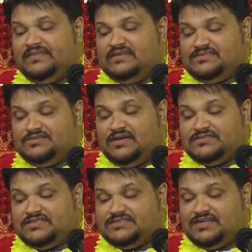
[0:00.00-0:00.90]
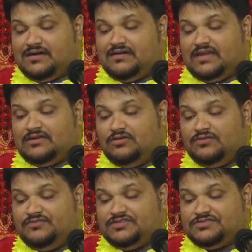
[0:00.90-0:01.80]
this Sudarshan chakra that
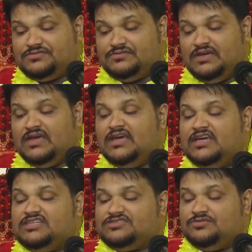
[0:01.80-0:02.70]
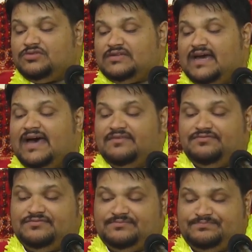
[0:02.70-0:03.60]
Lord Vishnu is known to have